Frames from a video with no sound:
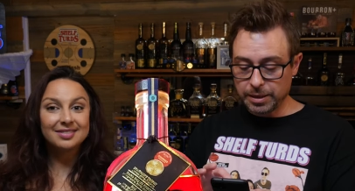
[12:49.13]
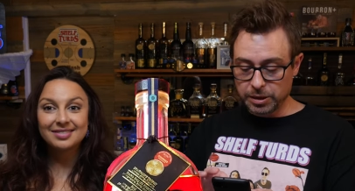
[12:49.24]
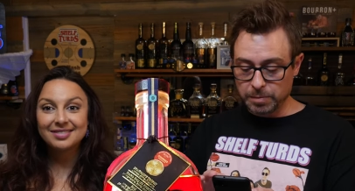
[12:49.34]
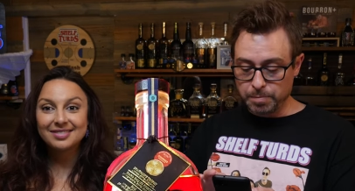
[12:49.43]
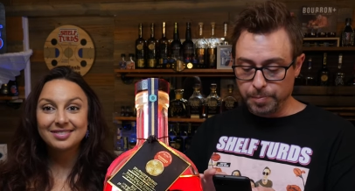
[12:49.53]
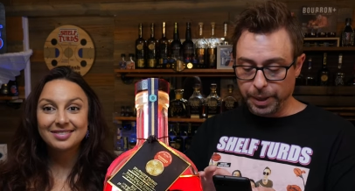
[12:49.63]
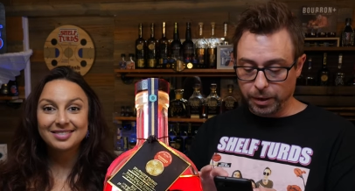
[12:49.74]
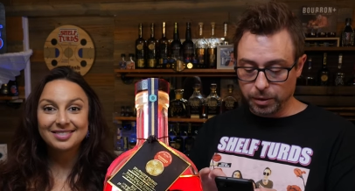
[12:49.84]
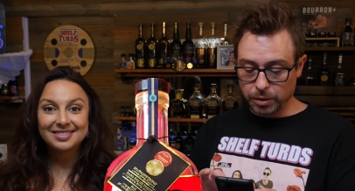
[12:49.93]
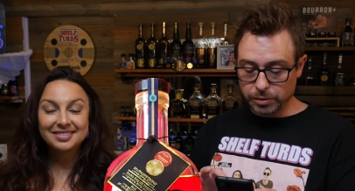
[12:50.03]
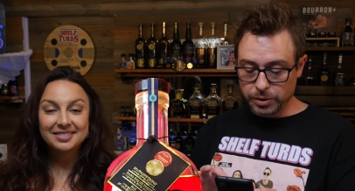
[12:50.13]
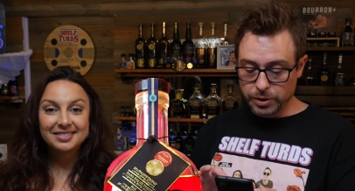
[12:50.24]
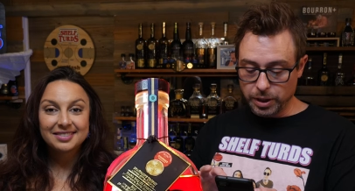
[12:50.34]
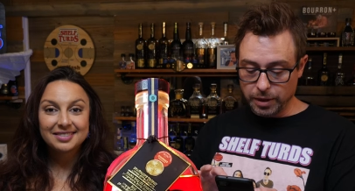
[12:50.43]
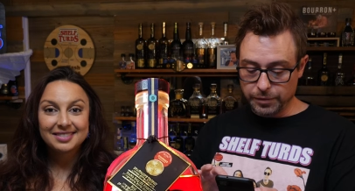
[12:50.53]
Speaker 1: This is Barrell
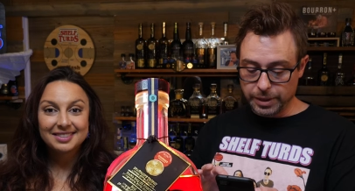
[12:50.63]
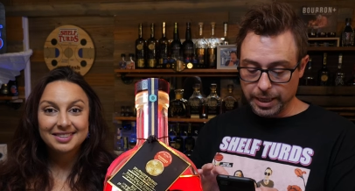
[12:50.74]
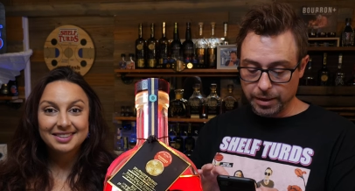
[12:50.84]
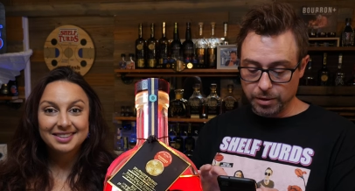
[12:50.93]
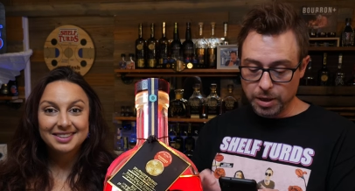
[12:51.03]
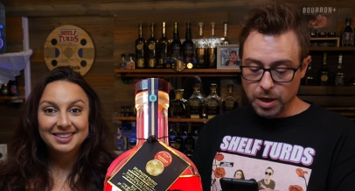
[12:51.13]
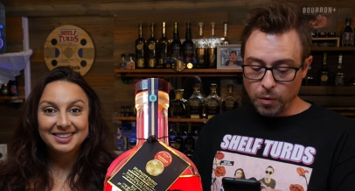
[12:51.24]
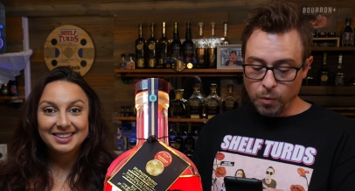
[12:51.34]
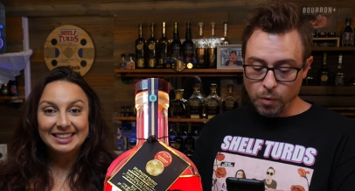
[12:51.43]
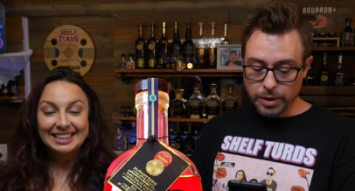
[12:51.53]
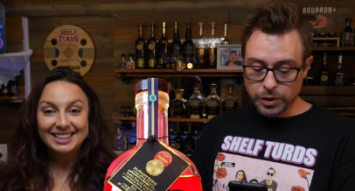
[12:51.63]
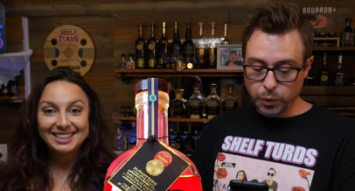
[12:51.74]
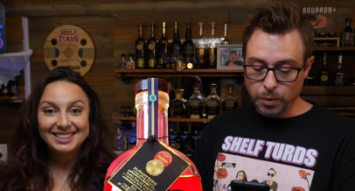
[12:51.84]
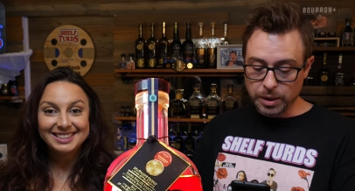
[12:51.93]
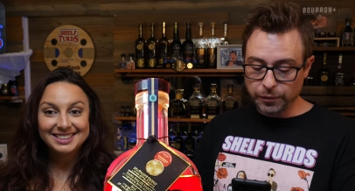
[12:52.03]
Dovetail, one
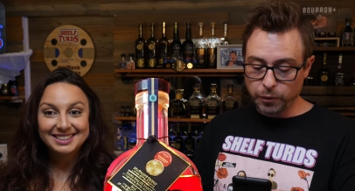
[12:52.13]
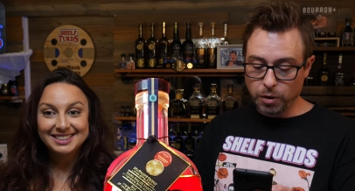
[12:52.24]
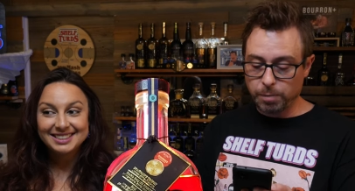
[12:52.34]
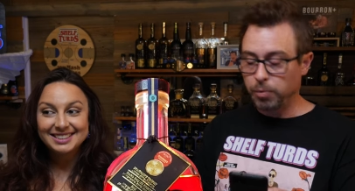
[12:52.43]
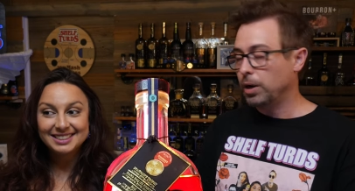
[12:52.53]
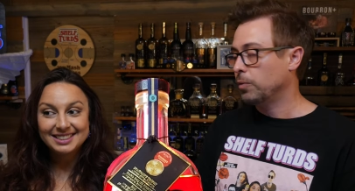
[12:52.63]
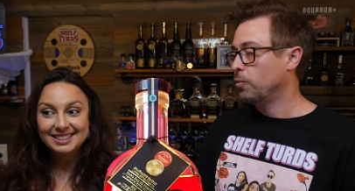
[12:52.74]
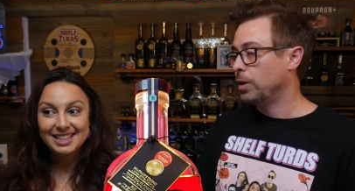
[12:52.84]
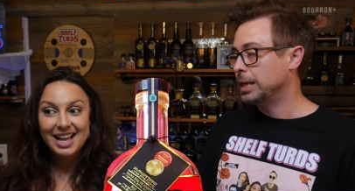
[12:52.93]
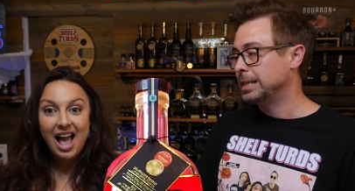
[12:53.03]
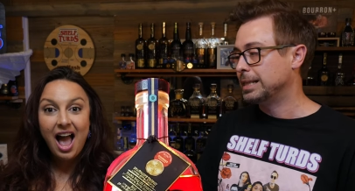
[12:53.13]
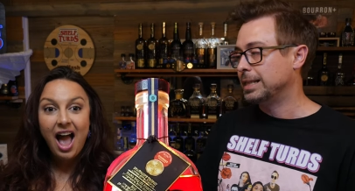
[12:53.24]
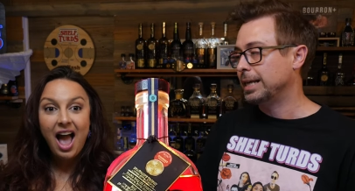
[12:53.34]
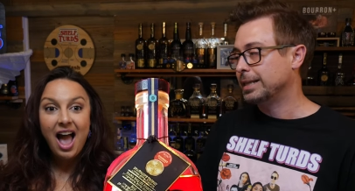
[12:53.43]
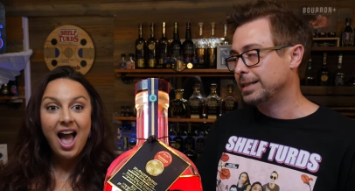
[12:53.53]
twenty-four point one
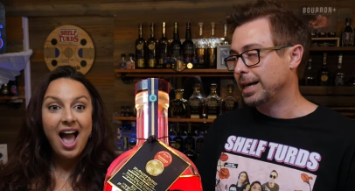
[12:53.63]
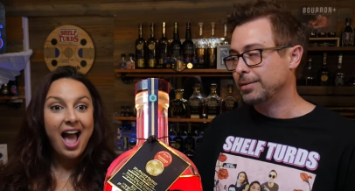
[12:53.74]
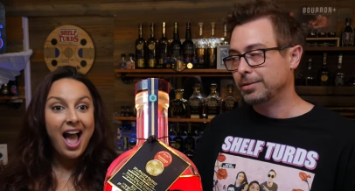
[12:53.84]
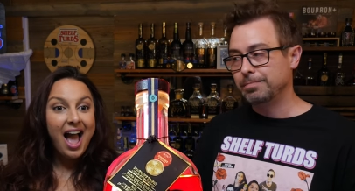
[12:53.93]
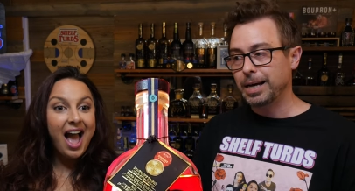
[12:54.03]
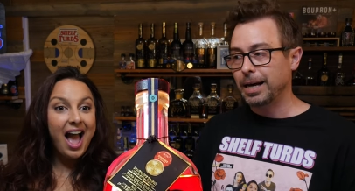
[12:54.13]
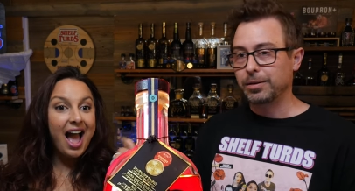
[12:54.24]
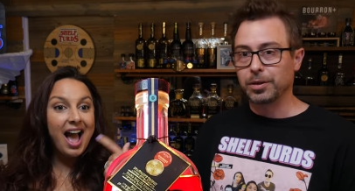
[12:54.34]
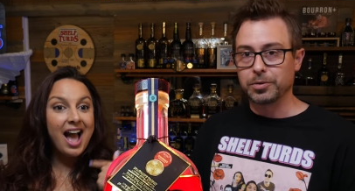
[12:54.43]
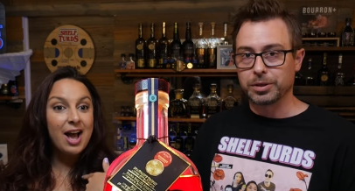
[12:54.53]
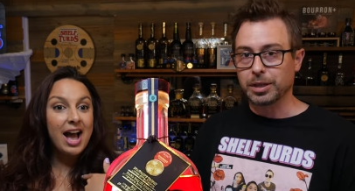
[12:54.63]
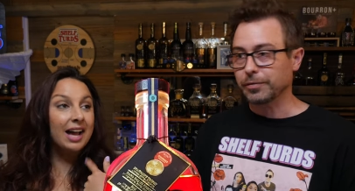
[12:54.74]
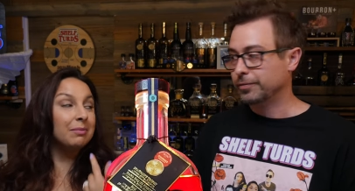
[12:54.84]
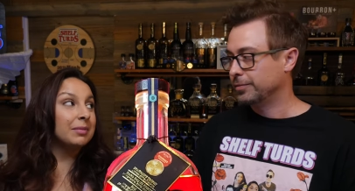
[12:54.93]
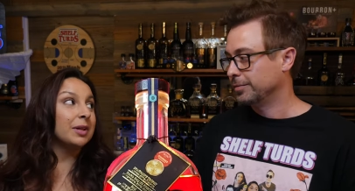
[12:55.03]
six. I'm not close enough.
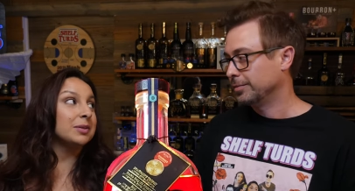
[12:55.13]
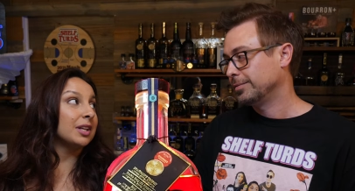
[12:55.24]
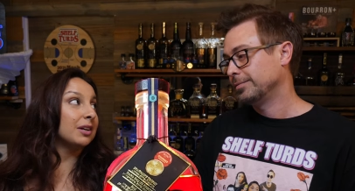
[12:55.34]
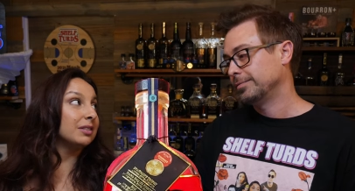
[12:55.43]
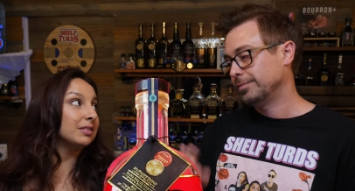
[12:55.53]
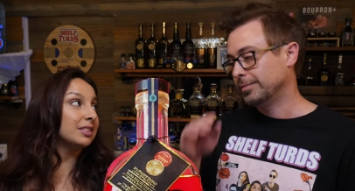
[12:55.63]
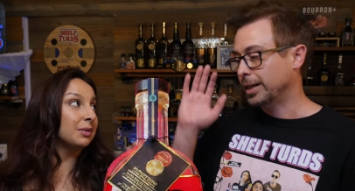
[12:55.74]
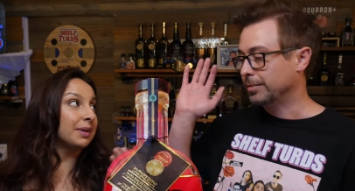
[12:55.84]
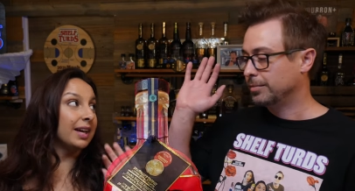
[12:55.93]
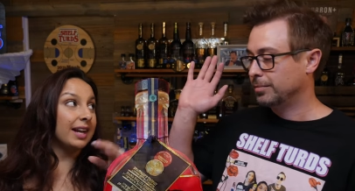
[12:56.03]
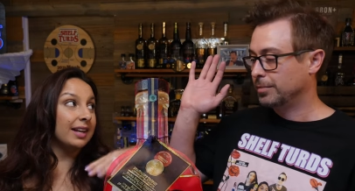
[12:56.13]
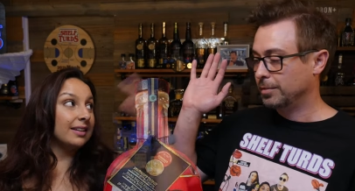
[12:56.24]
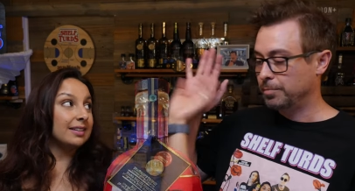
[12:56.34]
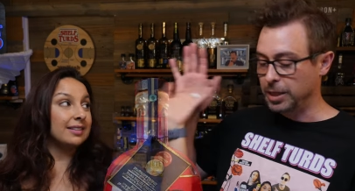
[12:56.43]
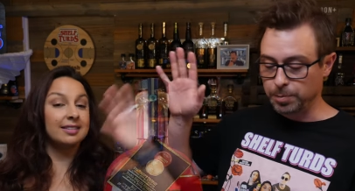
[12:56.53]
Speaker 2: I'm close though,
Speaker 1: so hey, we get
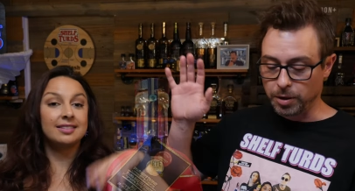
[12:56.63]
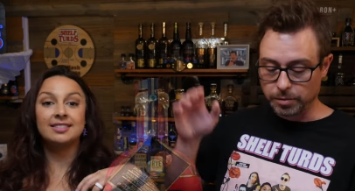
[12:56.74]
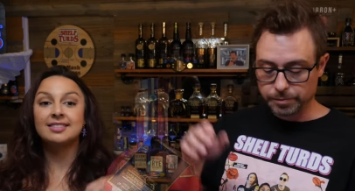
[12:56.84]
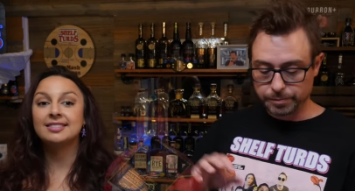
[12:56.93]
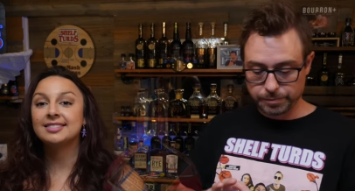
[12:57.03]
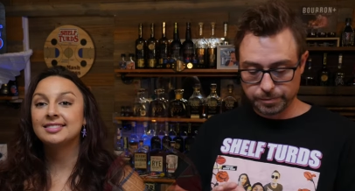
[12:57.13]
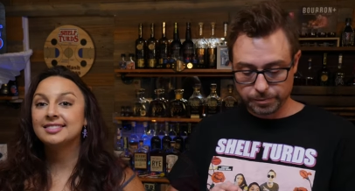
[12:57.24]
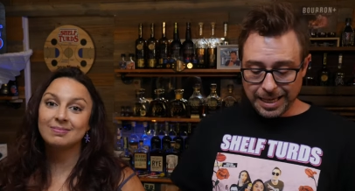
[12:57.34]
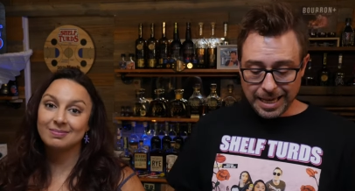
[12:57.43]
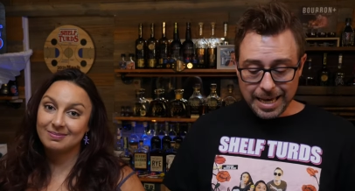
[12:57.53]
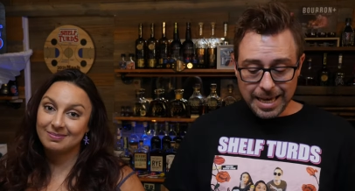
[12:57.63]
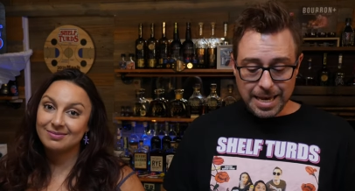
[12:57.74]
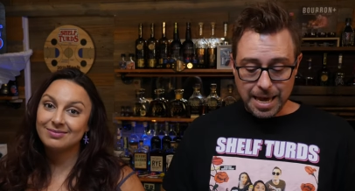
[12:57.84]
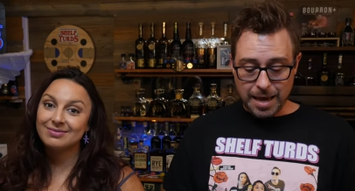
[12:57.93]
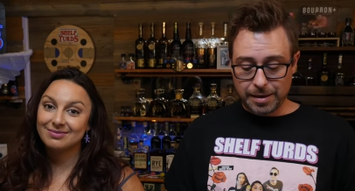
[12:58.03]
it. Best ball.
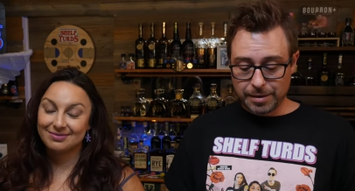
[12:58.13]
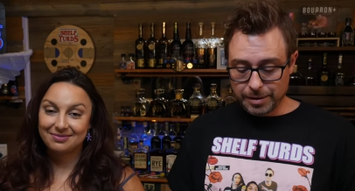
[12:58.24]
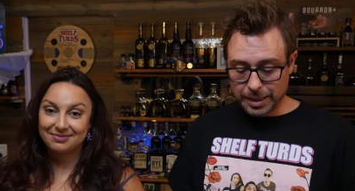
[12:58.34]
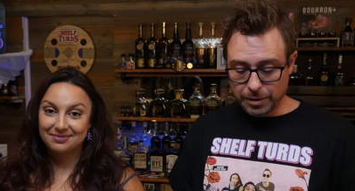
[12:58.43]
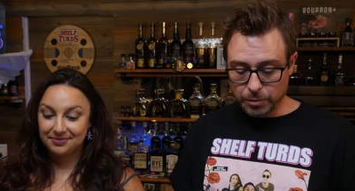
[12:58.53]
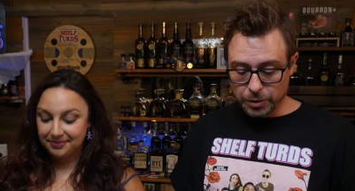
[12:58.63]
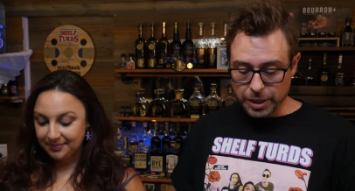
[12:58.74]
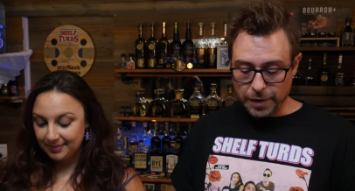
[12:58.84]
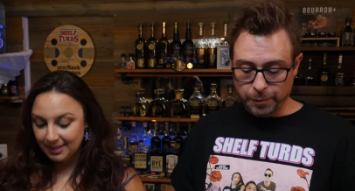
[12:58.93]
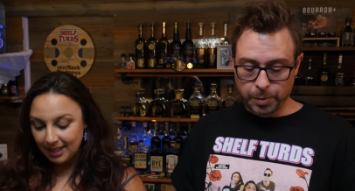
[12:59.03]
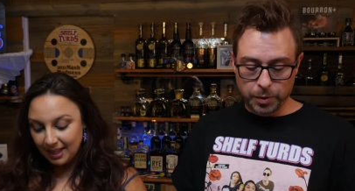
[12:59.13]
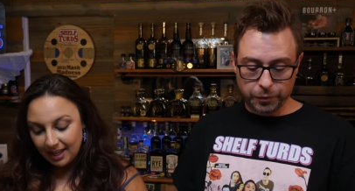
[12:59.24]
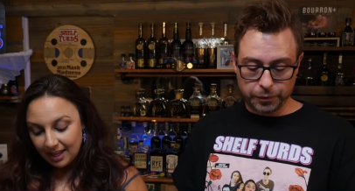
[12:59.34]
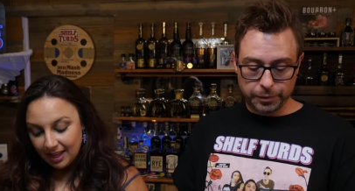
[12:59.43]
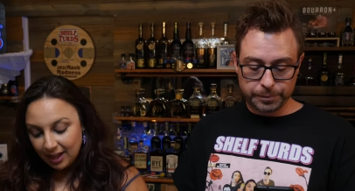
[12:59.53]
E, Kira, what'd you have for
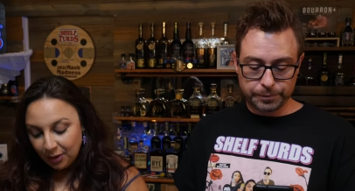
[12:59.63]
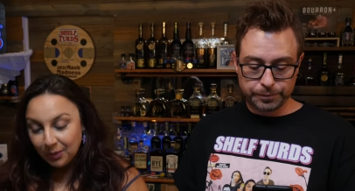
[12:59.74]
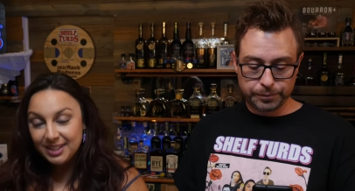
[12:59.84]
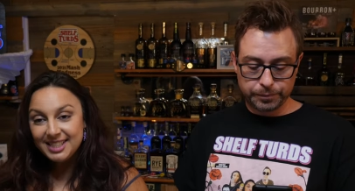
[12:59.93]
proof?
Speaker 2: one